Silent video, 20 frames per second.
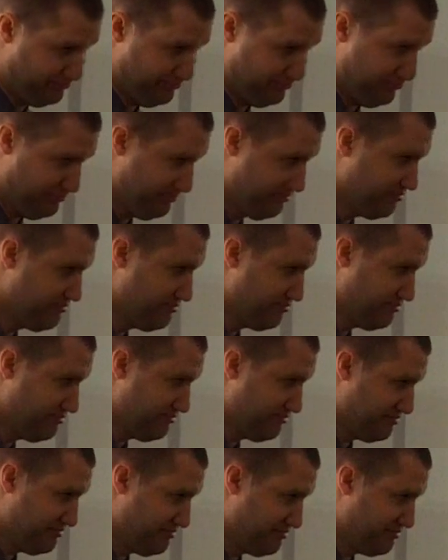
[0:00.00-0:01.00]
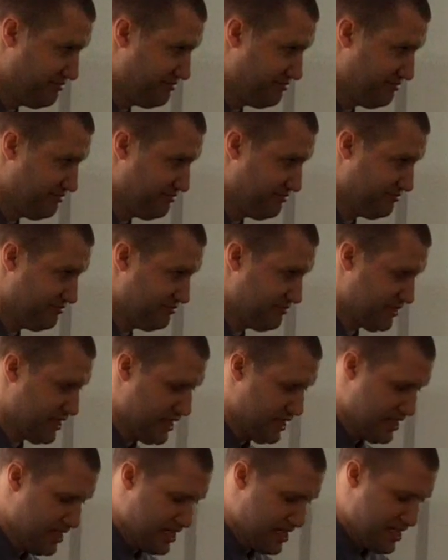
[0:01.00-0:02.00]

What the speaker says: (no one is talking)